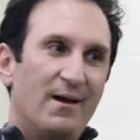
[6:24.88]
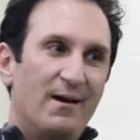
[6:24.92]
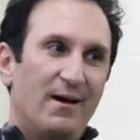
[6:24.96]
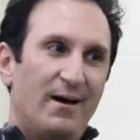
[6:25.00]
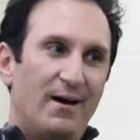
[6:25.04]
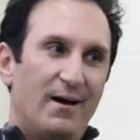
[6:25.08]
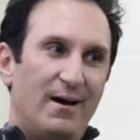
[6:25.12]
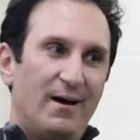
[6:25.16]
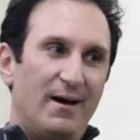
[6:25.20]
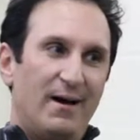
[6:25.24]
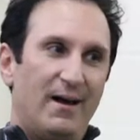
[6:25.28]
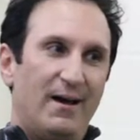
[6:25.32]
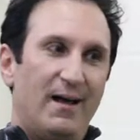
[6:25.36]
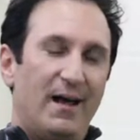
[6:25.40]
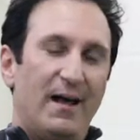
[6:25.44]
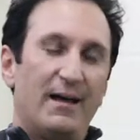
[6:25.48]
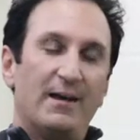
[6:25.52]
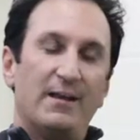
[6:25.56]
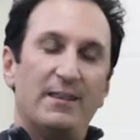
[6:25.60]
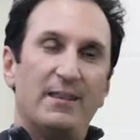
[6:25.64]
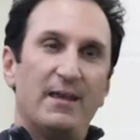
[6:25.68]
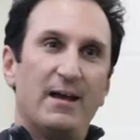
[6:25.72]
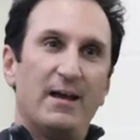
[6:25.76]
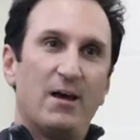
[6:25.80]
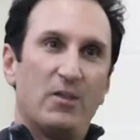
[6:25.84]

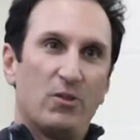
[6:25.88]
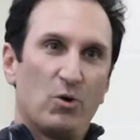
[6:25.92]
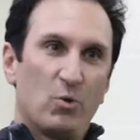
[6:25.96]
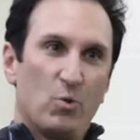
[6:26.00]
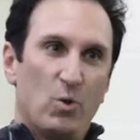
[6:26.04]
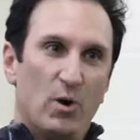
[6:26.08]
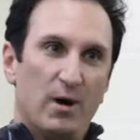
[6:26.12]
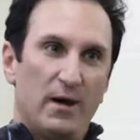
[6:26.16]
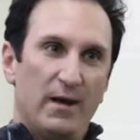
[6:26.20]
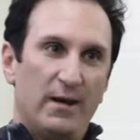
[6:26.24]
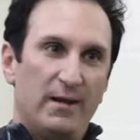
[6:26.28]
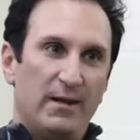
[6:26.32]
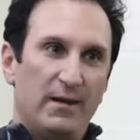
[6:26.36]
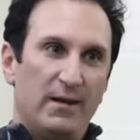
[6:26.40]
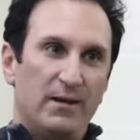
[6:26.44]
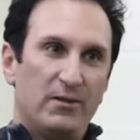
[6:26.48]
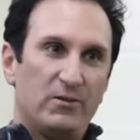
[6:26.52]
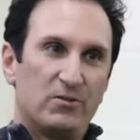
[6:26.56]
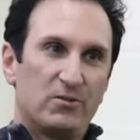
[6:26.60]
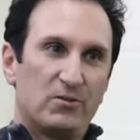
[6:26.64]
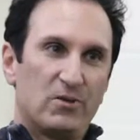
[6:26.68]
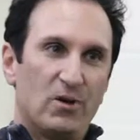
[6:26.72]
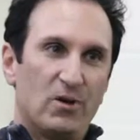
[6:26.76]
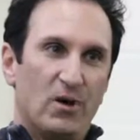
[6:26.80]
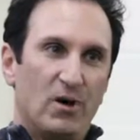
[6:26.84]
And the other one
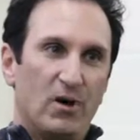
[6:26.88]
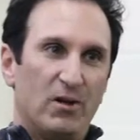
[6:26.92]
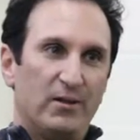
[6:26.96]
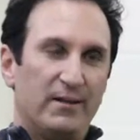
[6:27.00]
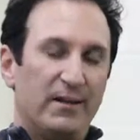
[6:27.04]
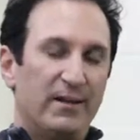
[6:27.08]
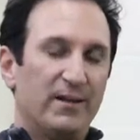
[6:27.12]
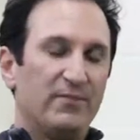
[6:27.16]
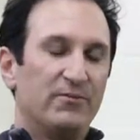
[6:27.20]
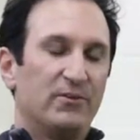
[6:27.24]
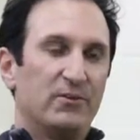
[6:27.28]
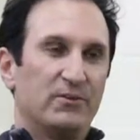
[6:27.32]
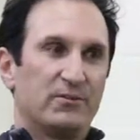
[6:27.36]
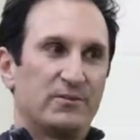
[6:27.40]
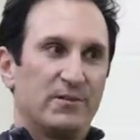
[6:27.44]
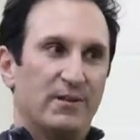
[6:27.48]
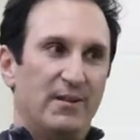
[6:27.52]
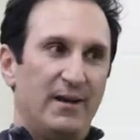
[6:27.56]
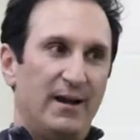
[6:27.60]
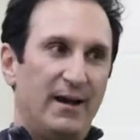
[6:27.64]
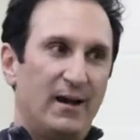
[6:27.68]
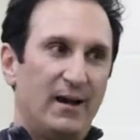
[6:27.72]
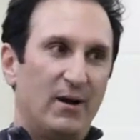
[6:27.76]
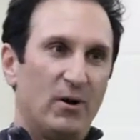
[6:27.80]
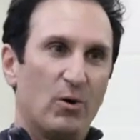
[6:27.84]
is called Evil's
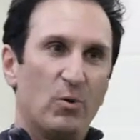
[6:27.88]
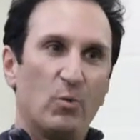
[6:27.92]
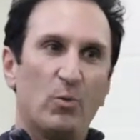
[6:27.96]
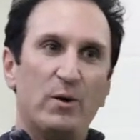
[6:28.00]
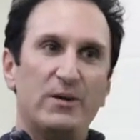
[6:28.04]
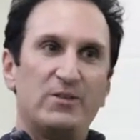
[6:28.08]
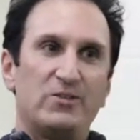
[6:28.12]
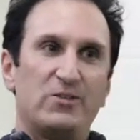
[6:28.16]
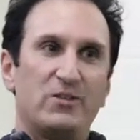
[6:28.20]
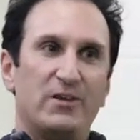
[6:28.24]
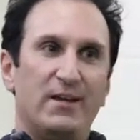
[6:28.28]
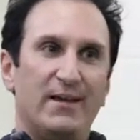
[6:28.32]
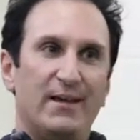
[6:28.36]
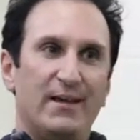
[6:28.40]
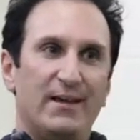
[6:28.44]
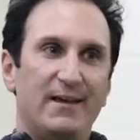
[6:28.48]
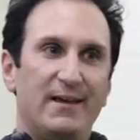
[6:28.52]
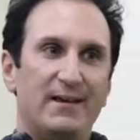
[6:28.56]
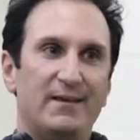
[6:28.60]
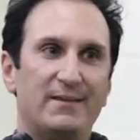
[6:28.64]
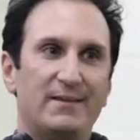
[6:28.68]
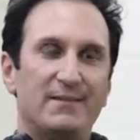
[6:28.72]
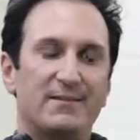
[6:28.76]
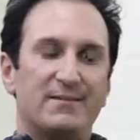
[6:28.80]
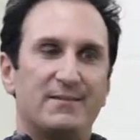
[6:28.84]
Lair, which
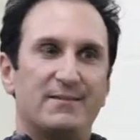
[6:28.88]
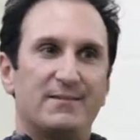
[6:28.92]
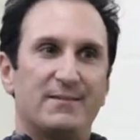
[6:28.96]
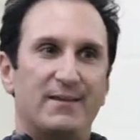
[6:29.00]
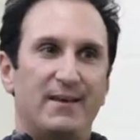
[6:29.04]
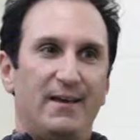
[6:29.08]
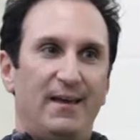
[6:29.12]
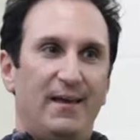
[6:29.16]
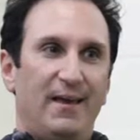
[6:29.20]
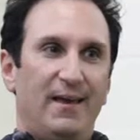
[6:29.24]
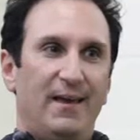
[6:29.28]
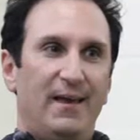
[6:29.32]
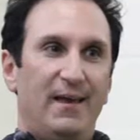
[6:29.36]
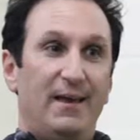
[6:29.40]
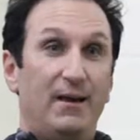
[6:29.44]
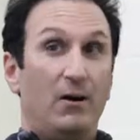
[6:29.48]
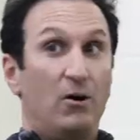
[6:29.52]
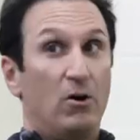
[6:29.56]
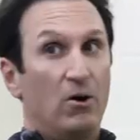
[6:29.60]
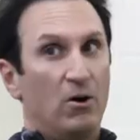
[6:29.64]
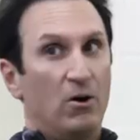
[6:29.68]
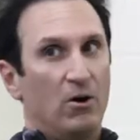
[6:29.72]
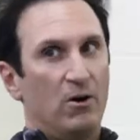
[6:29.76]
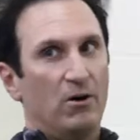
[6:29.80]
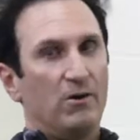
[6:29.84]
is a
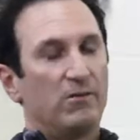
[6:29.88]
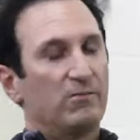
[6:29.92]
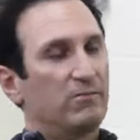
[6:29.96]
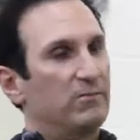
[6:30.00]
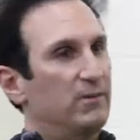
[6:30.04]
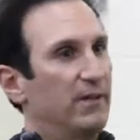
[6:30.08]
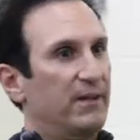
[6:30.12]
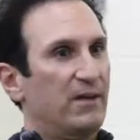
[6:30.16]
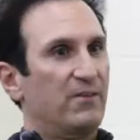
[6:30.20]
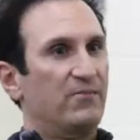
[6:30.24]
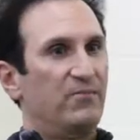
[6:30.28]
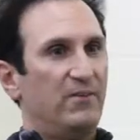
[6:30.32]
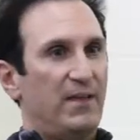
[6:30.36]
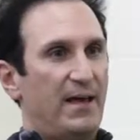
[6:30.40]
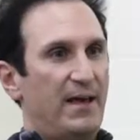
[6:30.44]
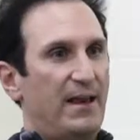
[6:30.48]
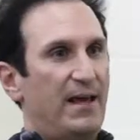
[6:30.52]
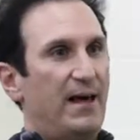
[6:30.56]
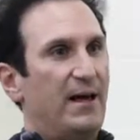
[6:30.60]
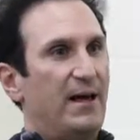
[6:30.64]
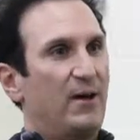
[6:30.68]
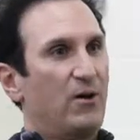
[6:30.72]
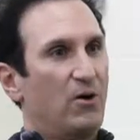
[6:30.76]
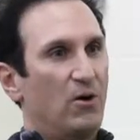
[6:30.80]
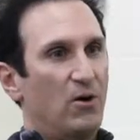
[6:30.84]
horror, like a
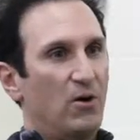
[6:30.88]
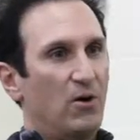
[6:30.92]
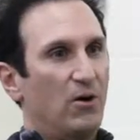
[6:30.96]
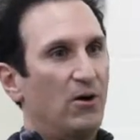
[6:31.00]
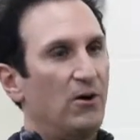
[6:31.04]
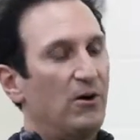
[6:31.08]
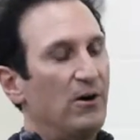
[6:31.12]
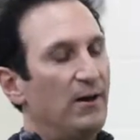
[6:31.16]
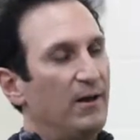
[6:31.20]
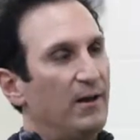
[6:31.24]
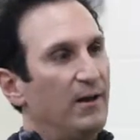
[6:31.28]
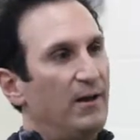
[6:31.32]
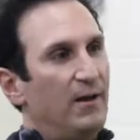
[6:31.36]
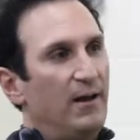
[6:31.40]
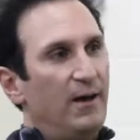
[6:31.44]
flat-out horror.